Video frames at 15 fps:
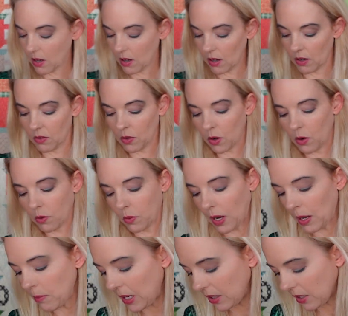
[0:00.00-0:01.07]
oh, I
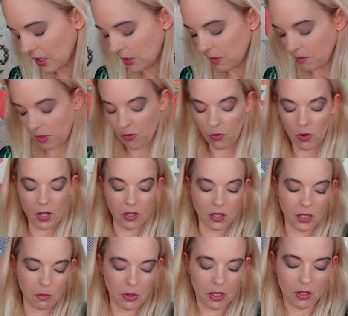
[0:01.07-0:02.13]
made this before I
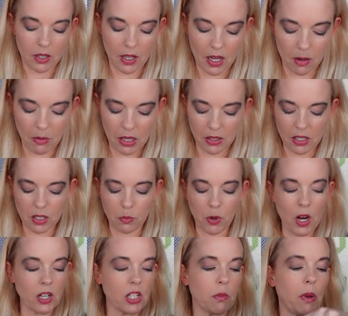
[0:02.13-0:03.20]
unzip it. I made this
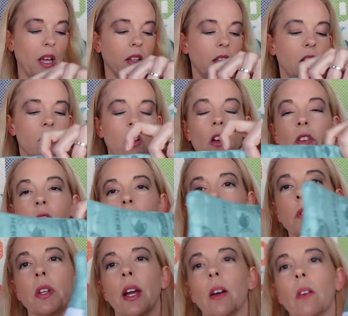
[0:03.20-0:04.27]
project bag. These all
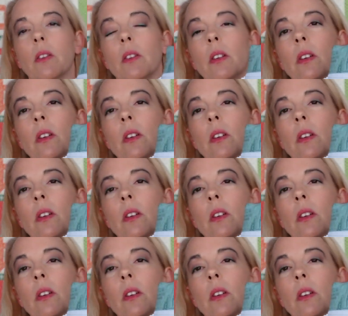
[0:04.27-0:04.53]
sold out.